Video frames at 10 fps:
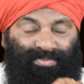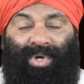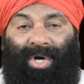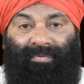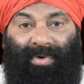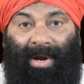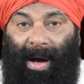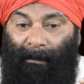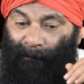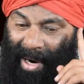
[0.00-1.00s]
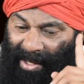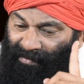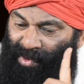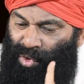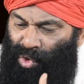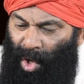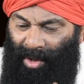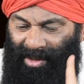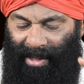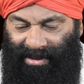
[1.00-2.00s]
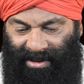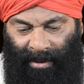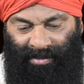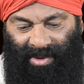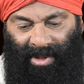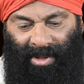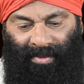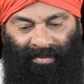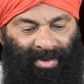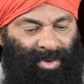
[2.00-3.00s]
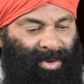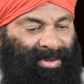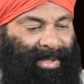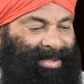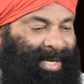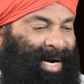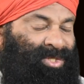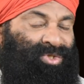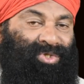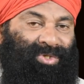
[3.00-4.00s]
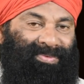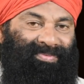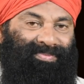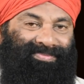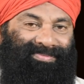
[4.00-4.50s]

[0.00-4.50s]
beautiful, but without that samskriti, without that culture,